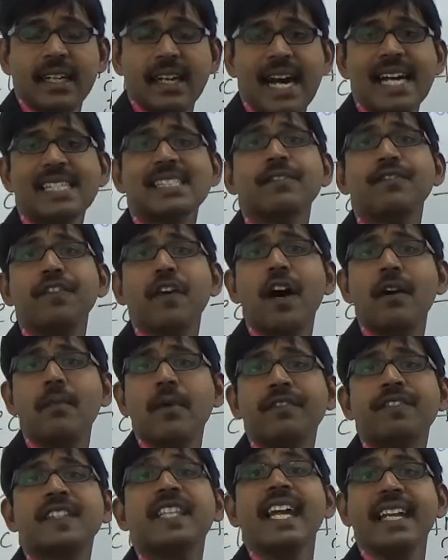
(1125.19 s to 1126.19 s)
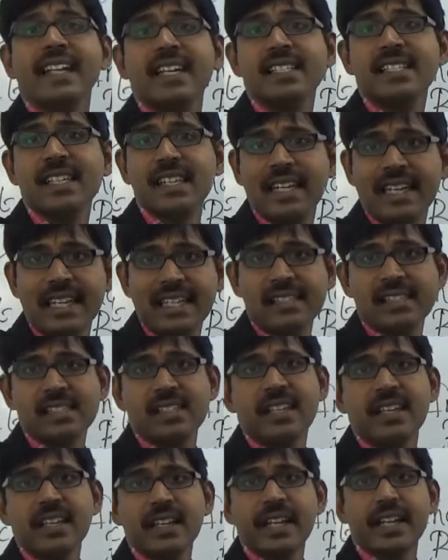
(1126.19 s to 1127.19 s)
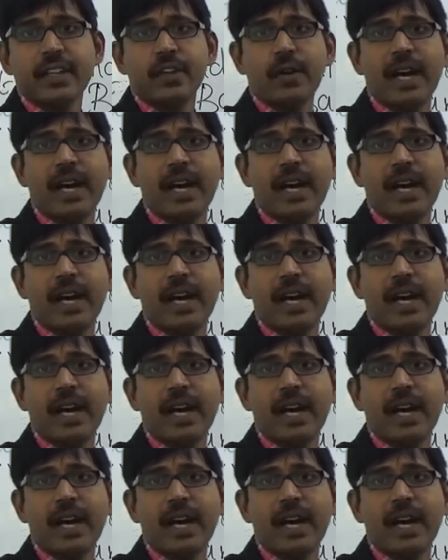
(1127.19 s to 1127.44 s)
as a form of the energy released. Here you